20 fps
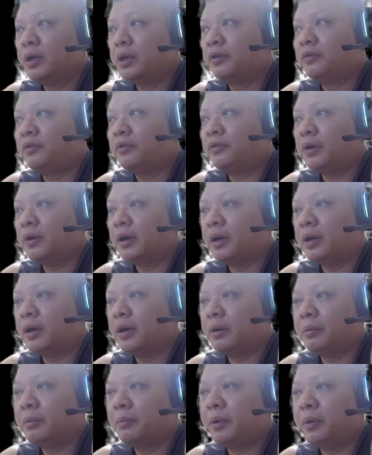if
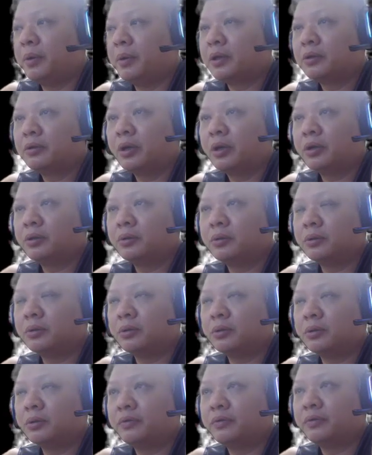black tried
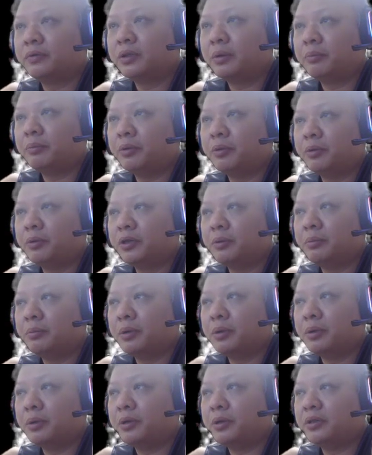to defer some pressure and
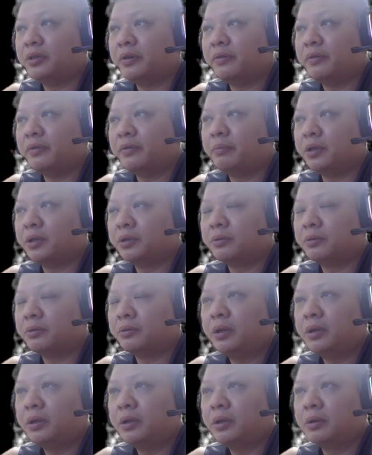play p7 plus
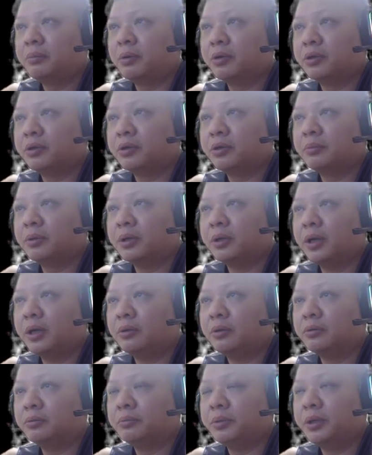1, a possible
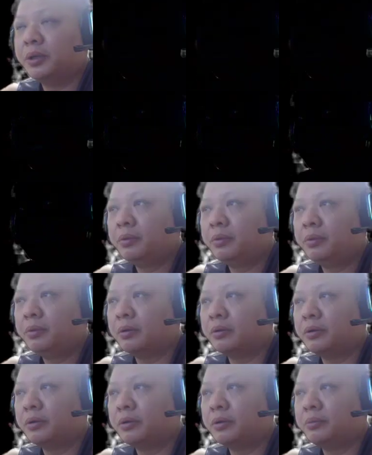line would be
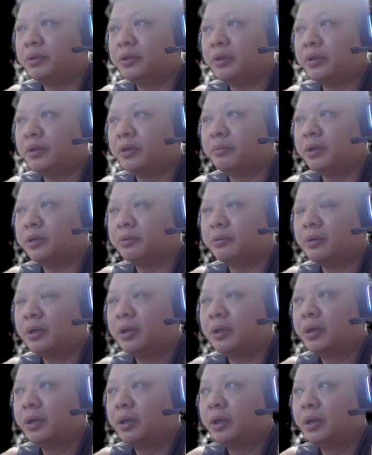countering p7 plus
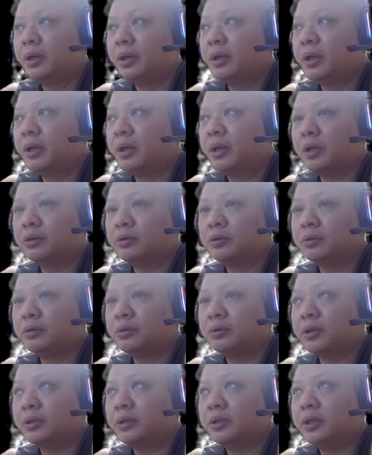1,
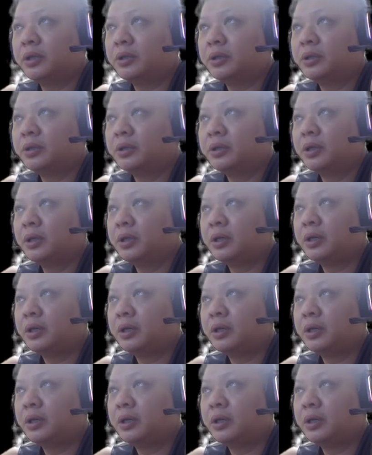r2 plus 6.